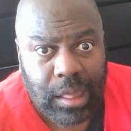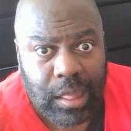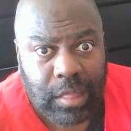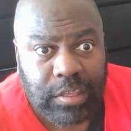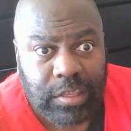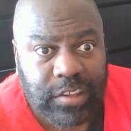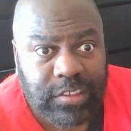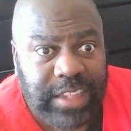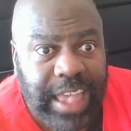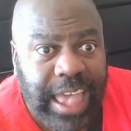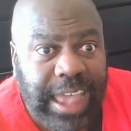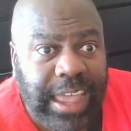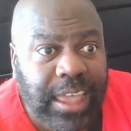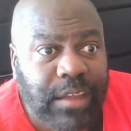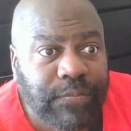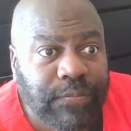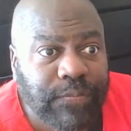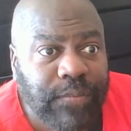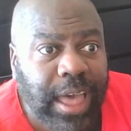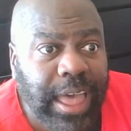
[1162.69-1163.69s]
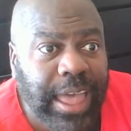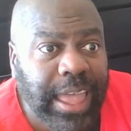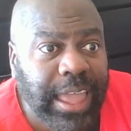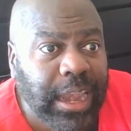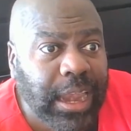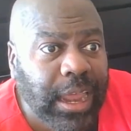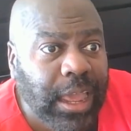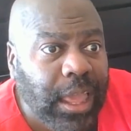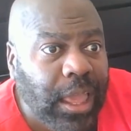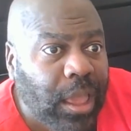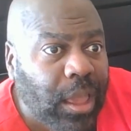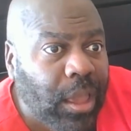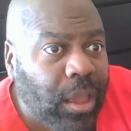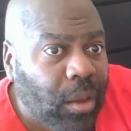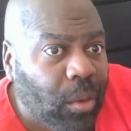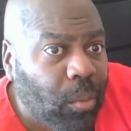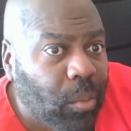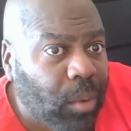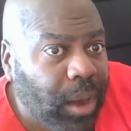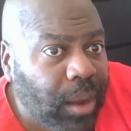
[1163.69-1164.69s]
The second fight,
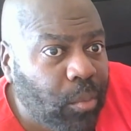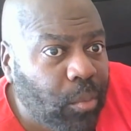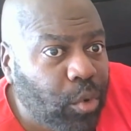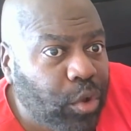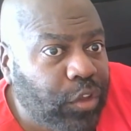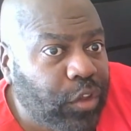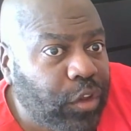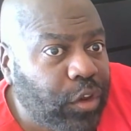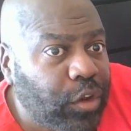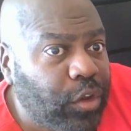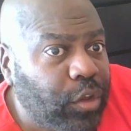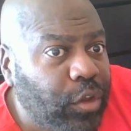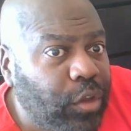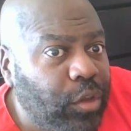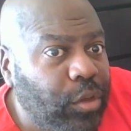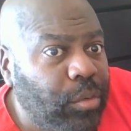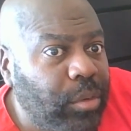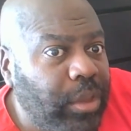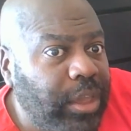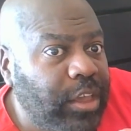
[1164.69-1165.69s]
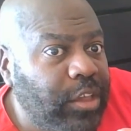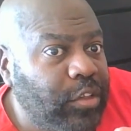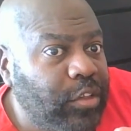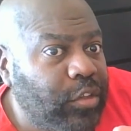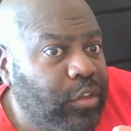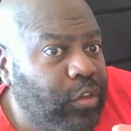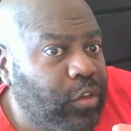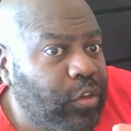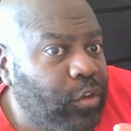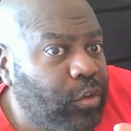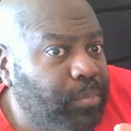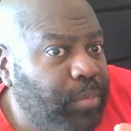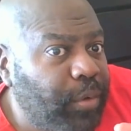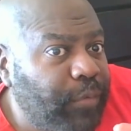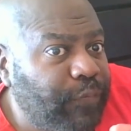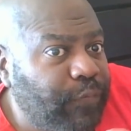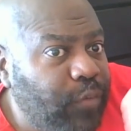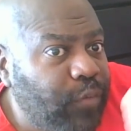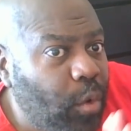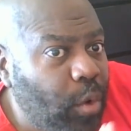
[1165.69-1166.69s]
what I want you to do is to,
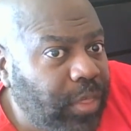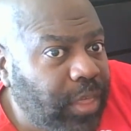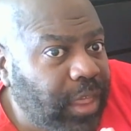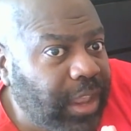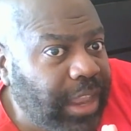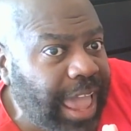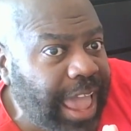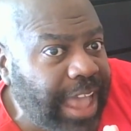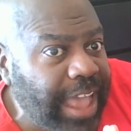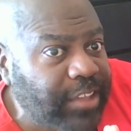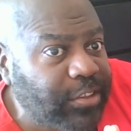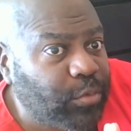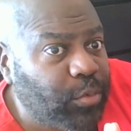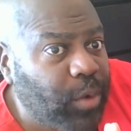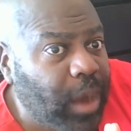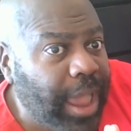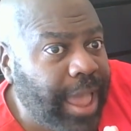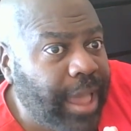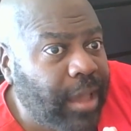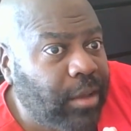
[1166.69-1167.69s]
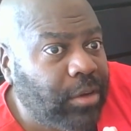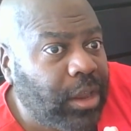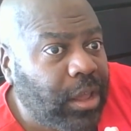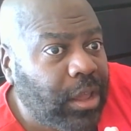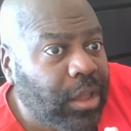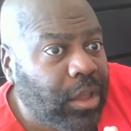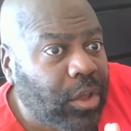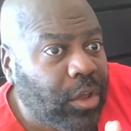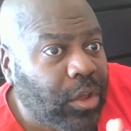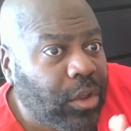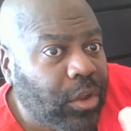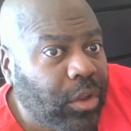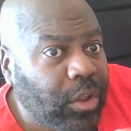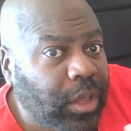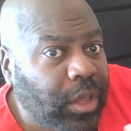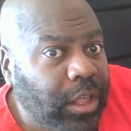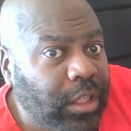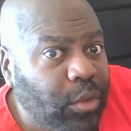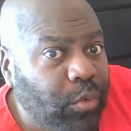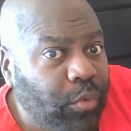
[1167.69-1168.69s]
before the last round,
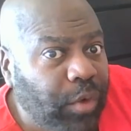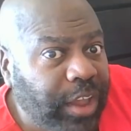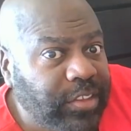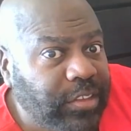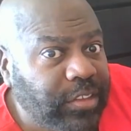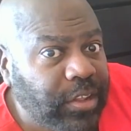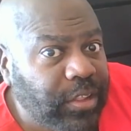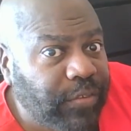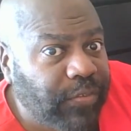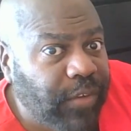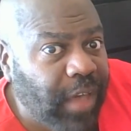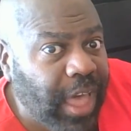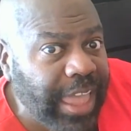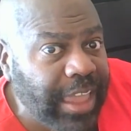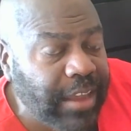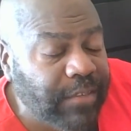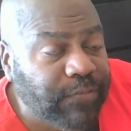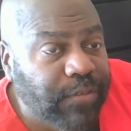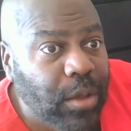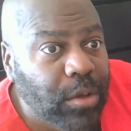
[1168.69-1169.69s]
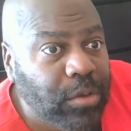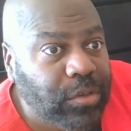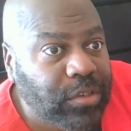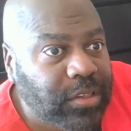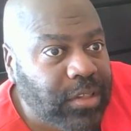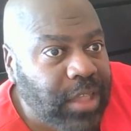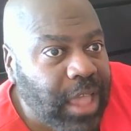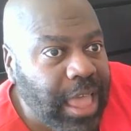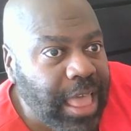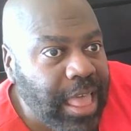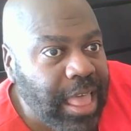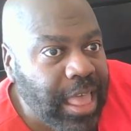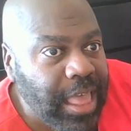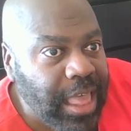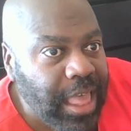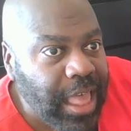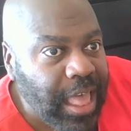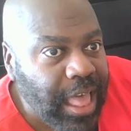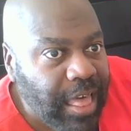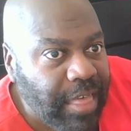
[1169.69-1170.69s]
look at the rest of the fight. Folks,
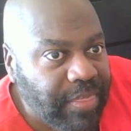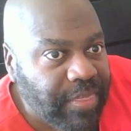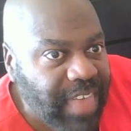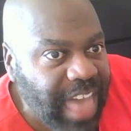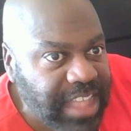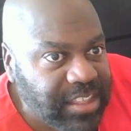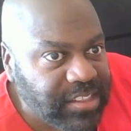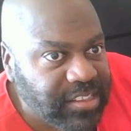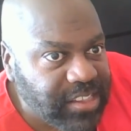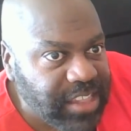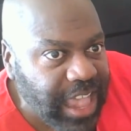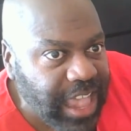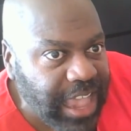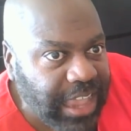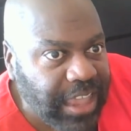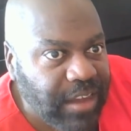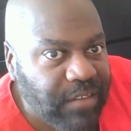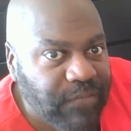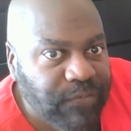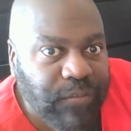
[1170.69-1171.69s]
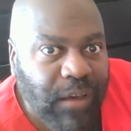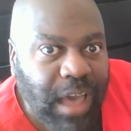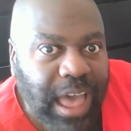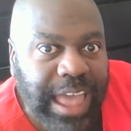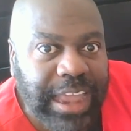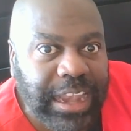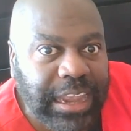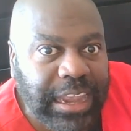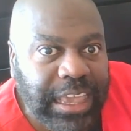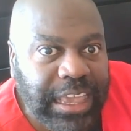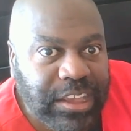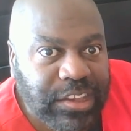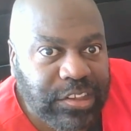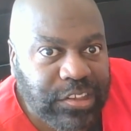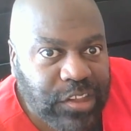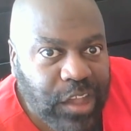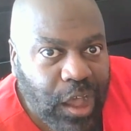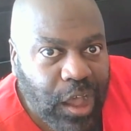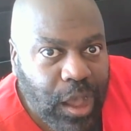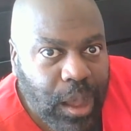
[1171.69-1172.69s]
that second fight
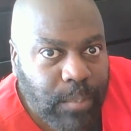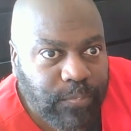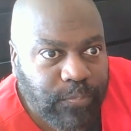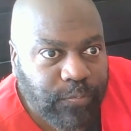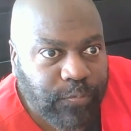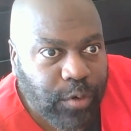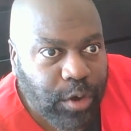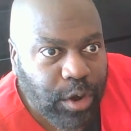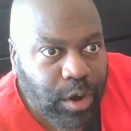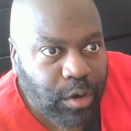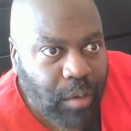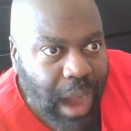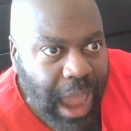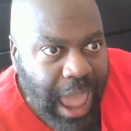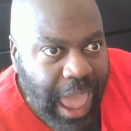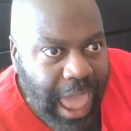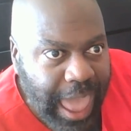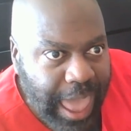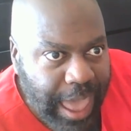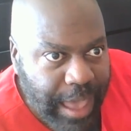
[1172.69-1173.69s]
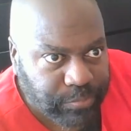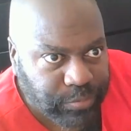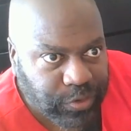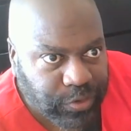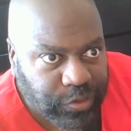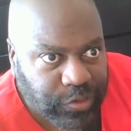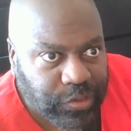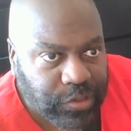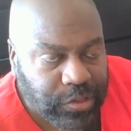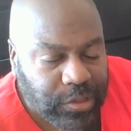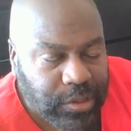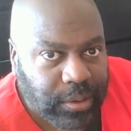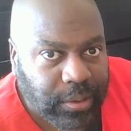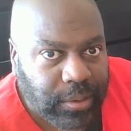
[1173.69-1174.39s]
is up for grabs.